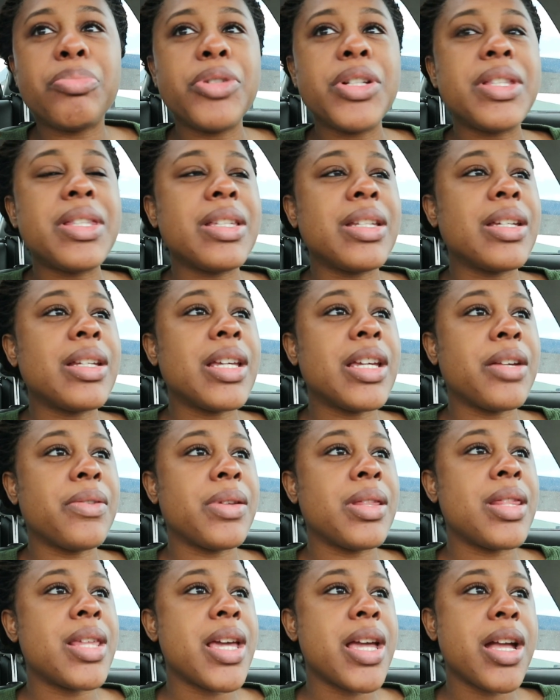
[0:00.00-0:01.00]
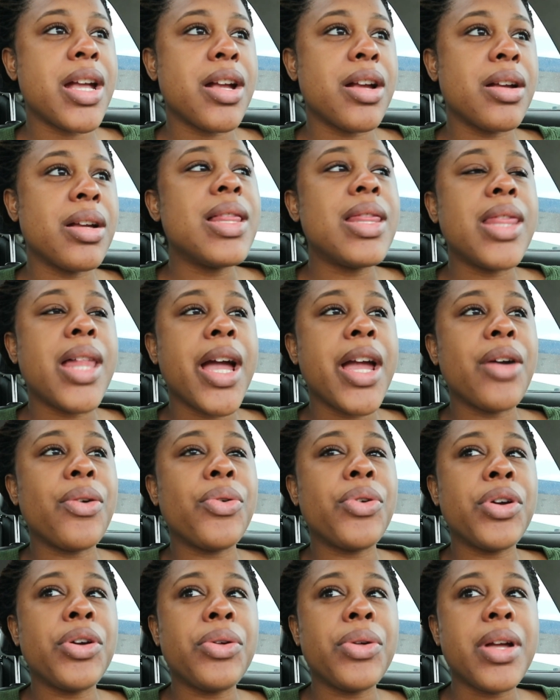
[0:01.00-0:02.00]
spritzing it here and there, light
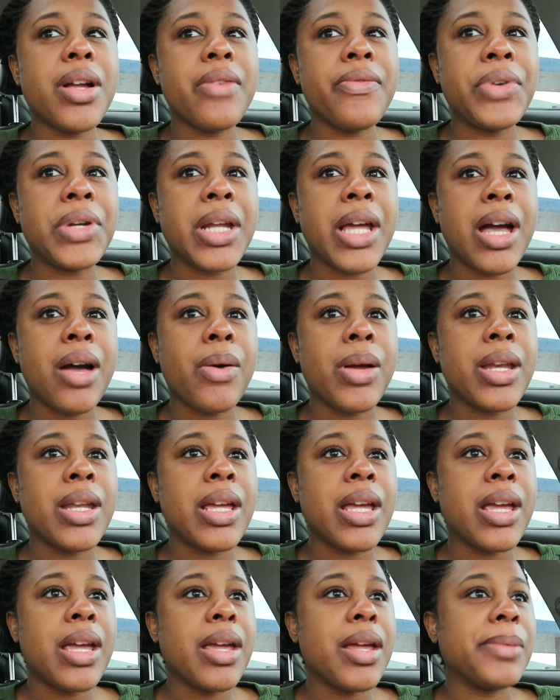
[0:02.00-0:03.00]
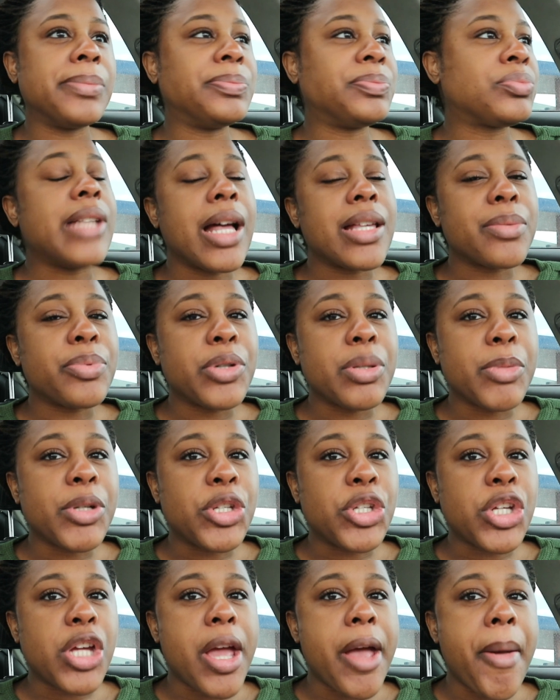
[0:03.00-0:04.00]
oil every now and then. That's pretty
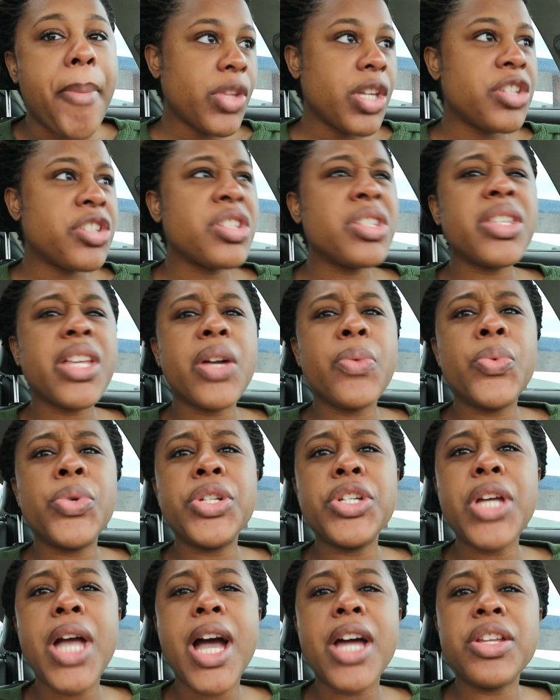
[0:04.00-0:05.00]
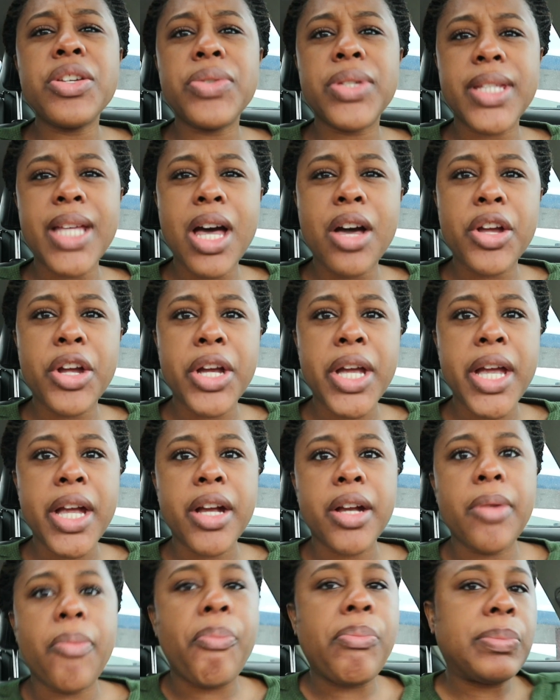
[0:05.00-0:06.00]
much it. She was like, how do you style your
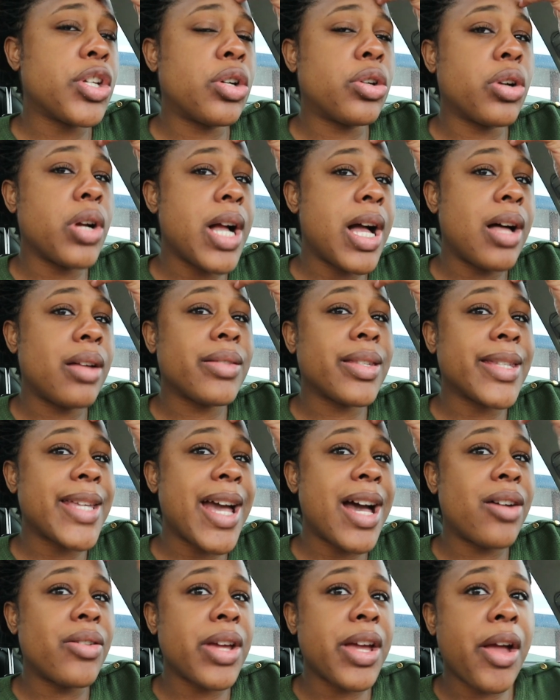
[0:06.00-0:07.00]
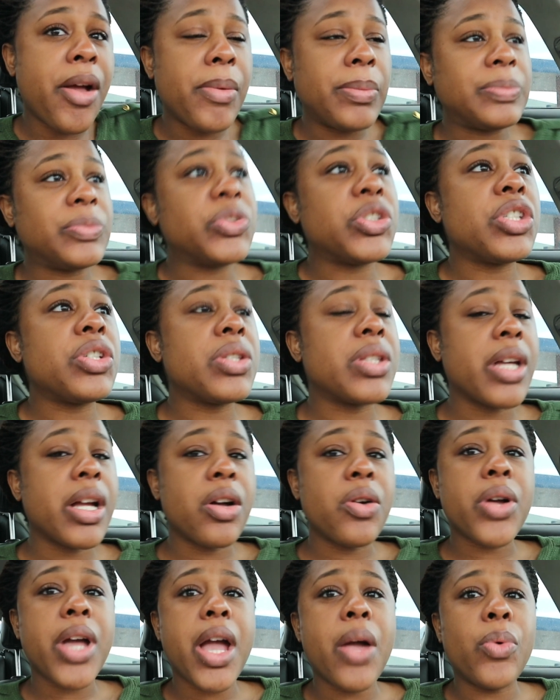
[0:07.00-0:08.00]
hair? Told her how I styled it, and she was like,
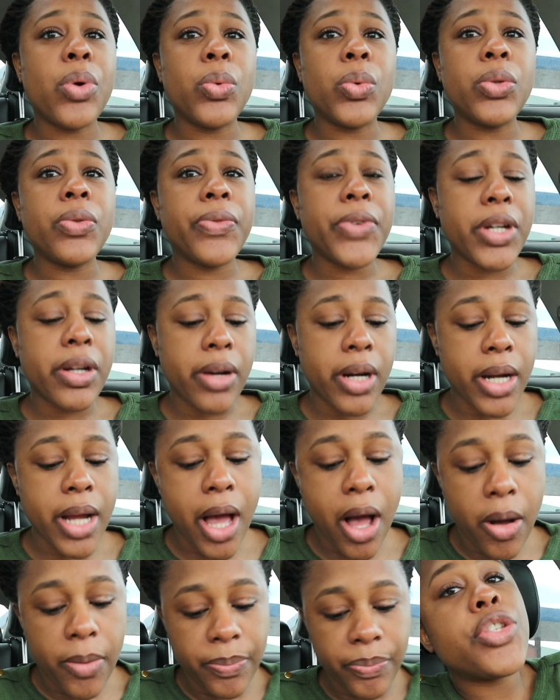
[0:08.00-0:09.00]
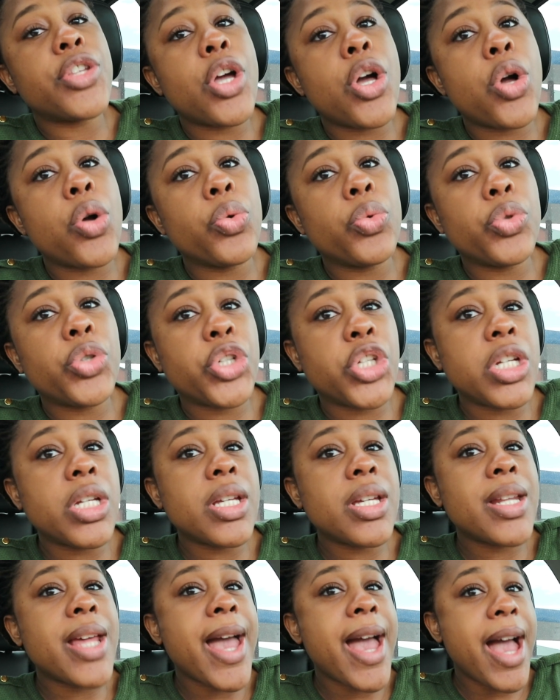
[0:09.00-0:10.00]
okay, well, we'll figure it out. So she
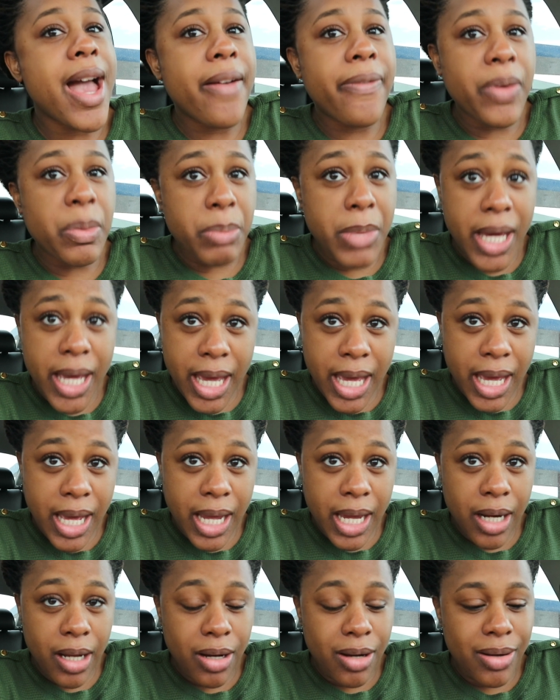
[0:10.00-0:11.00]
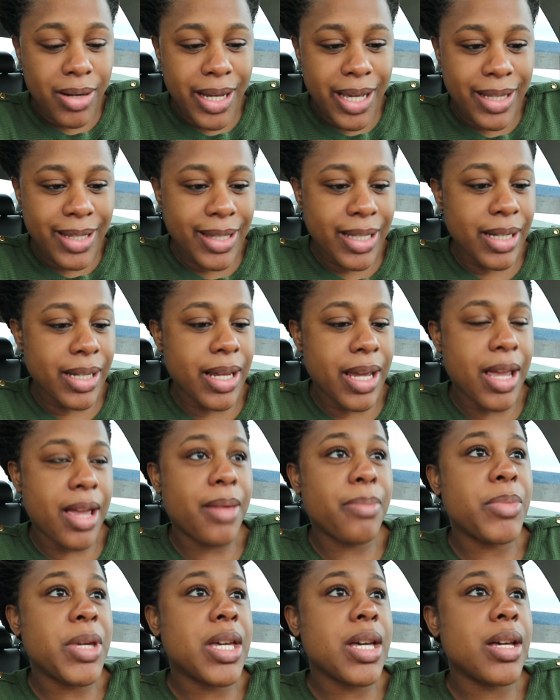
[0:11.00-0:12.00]
did half of my head on that
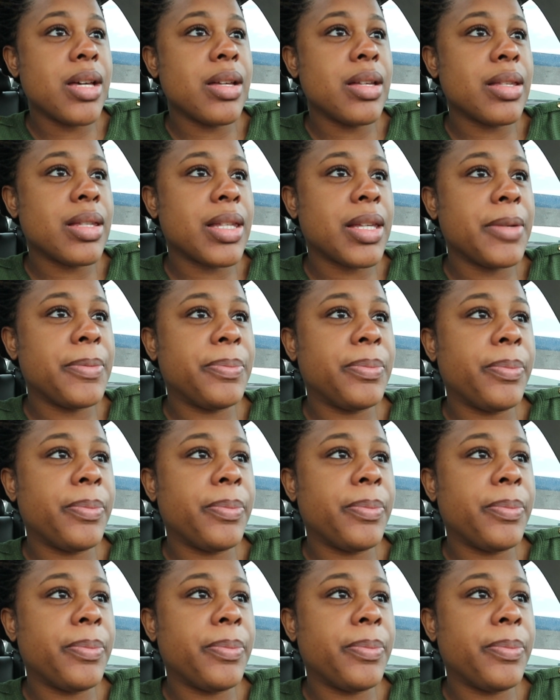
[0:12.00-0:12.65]
Sunday because